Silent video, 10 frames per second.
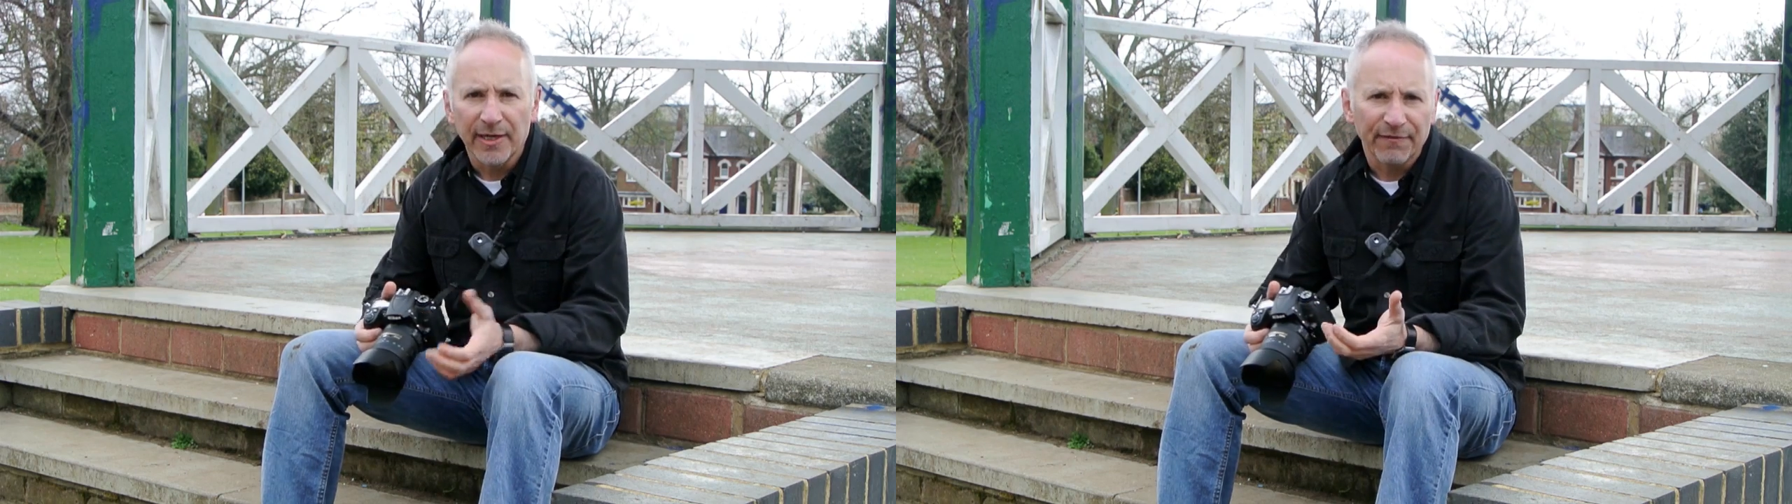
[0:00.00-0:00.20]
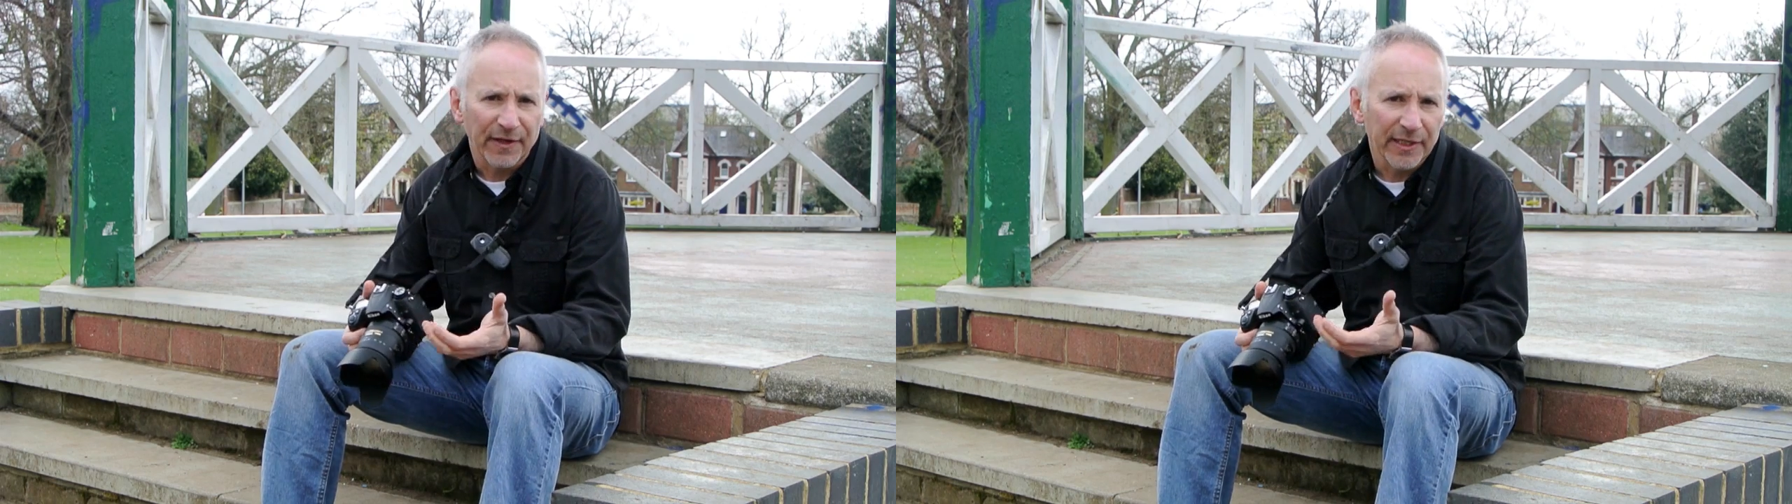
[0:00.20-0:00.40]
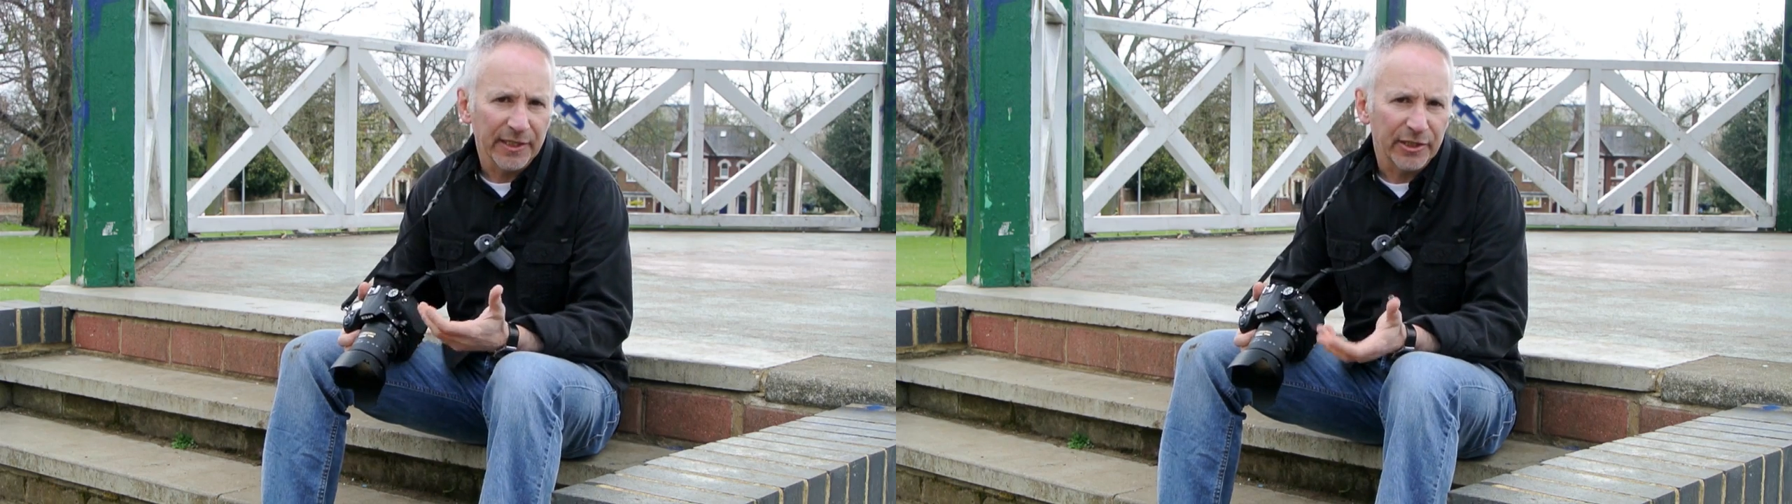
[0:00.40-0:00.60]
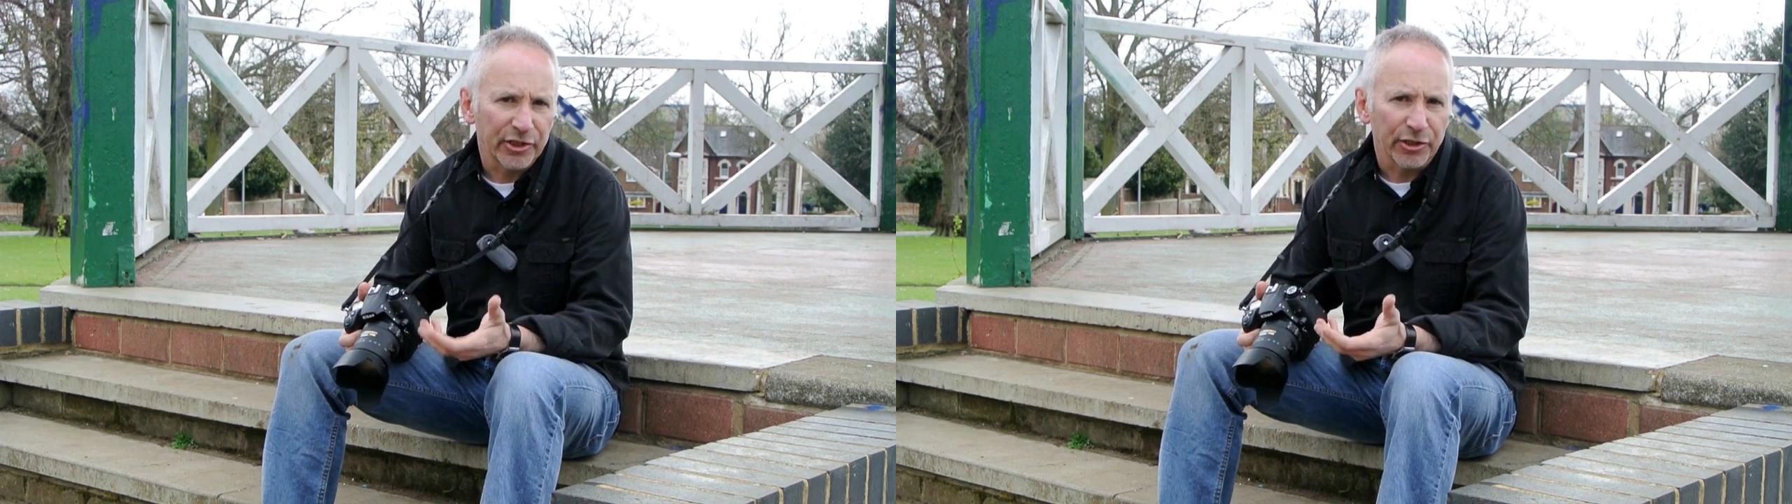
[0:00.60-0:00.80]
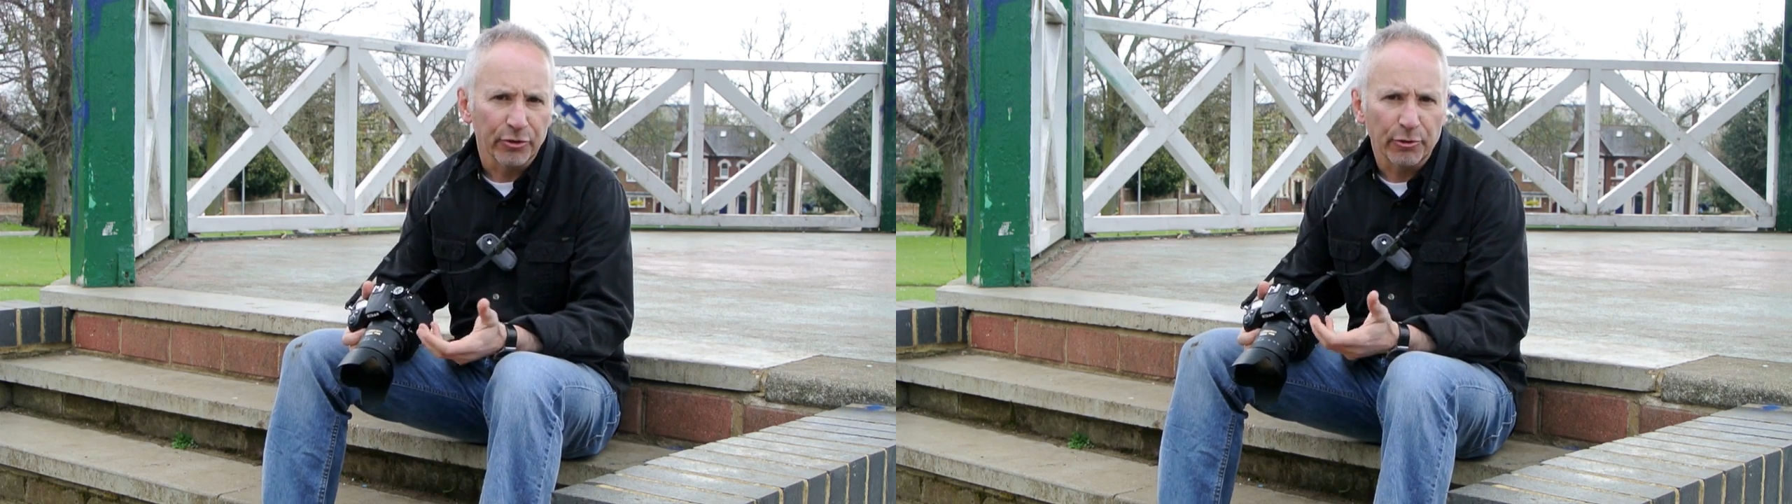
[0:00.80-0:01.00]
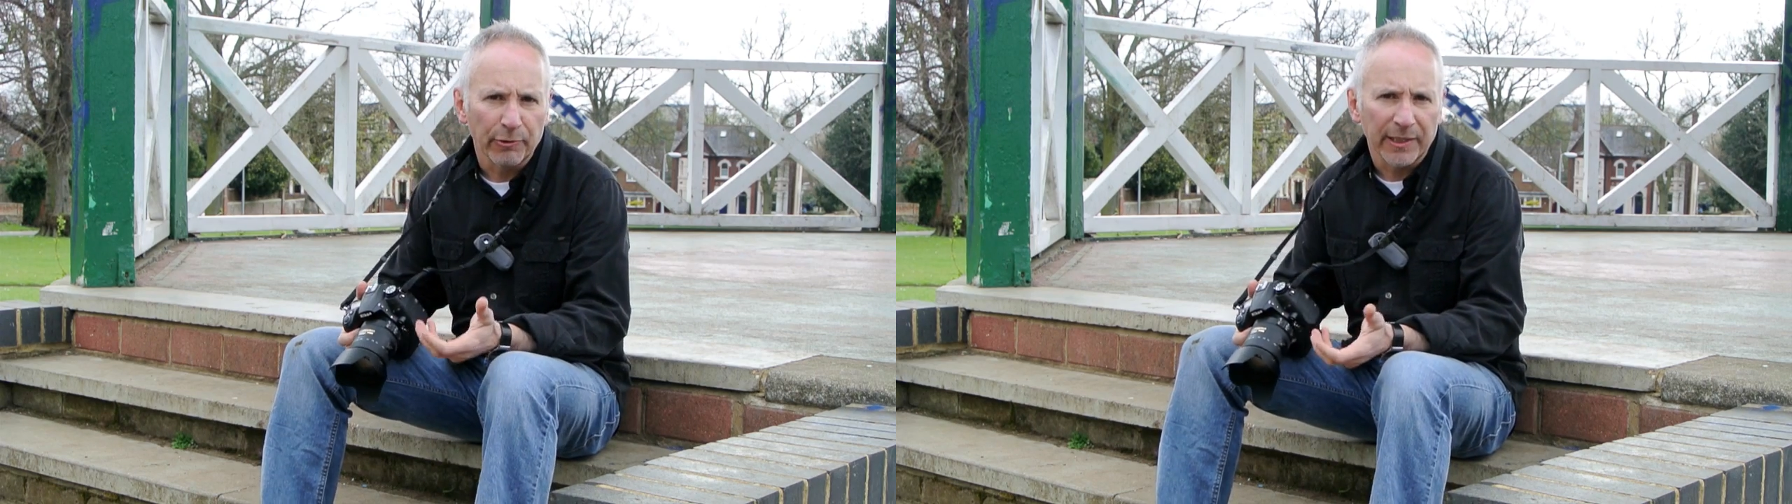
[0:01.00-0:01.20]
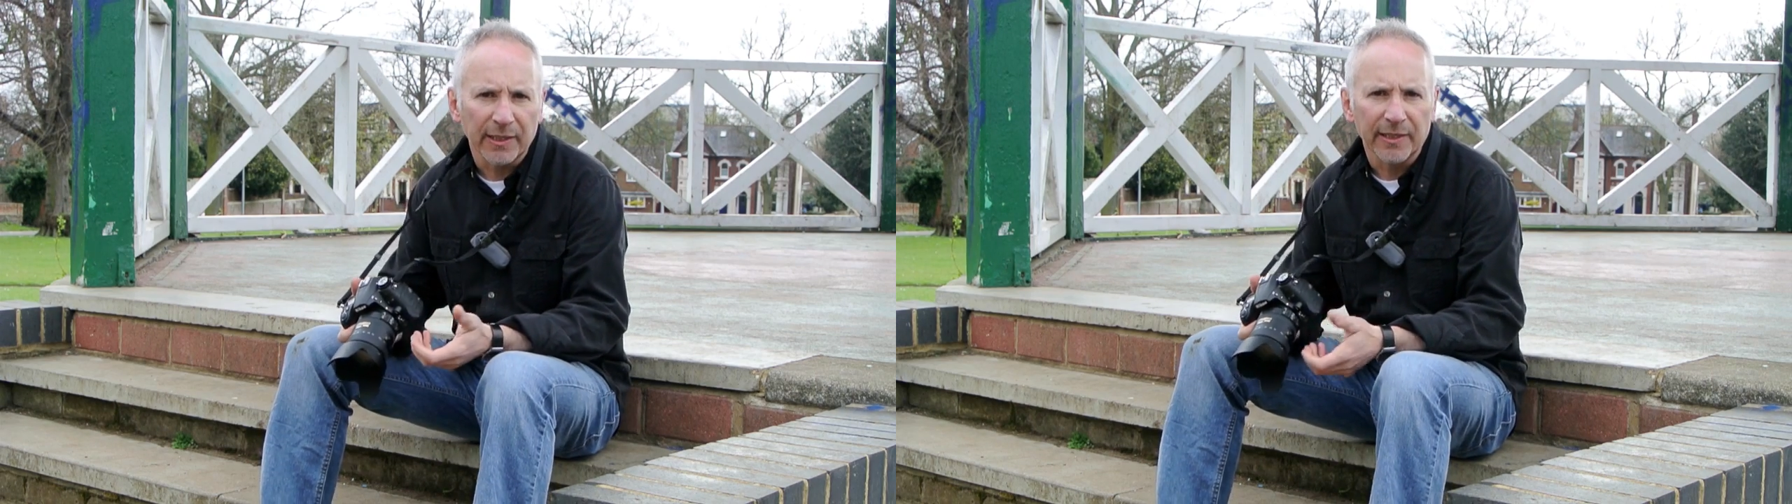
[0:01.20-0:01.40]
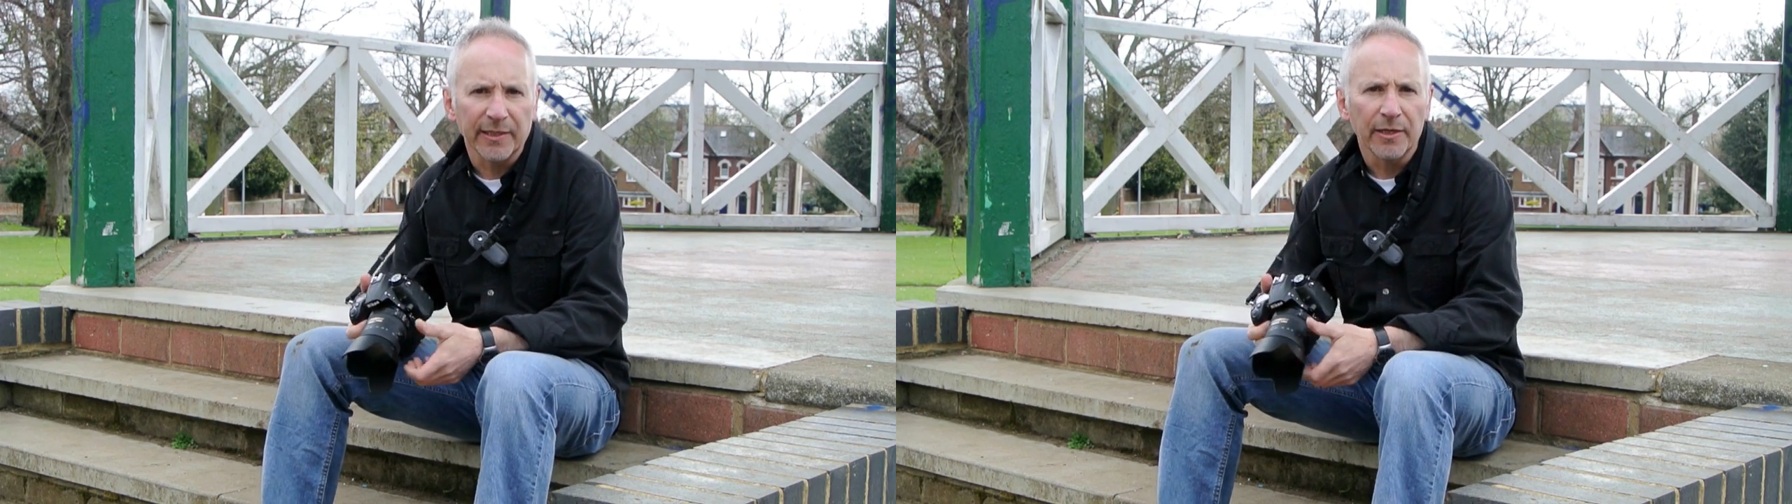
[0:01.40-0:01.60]
if I need to shoot
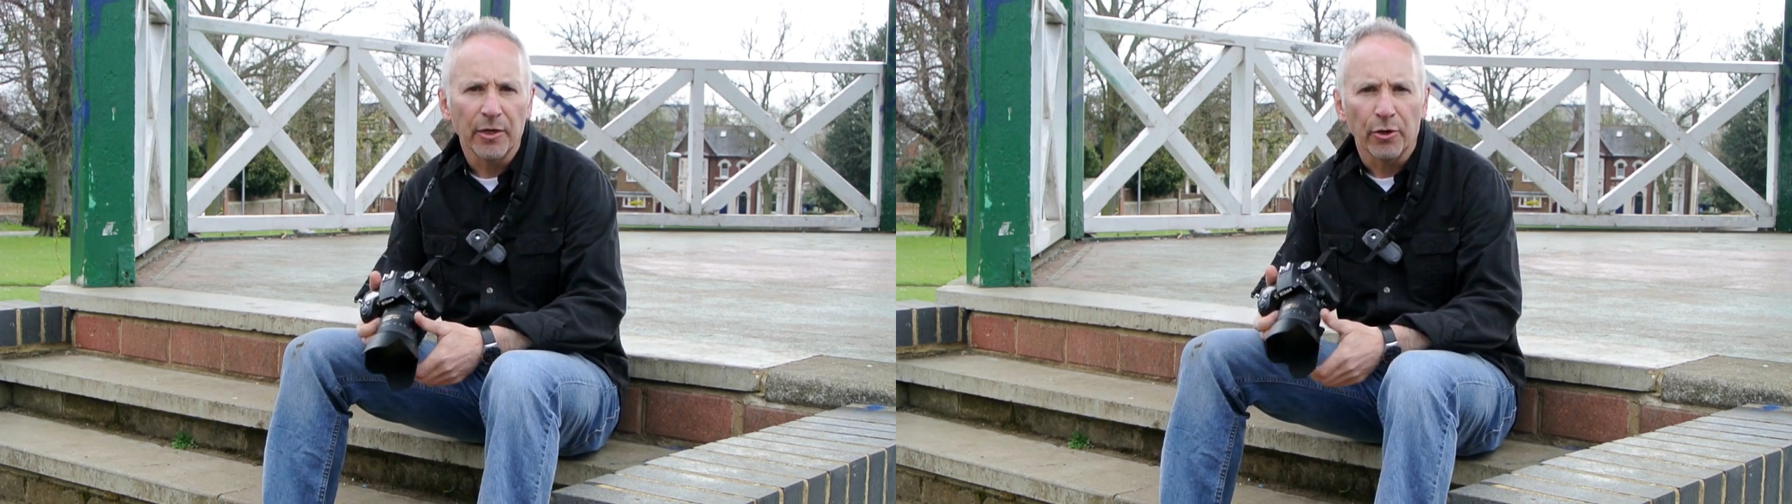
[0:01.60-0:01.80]
quickly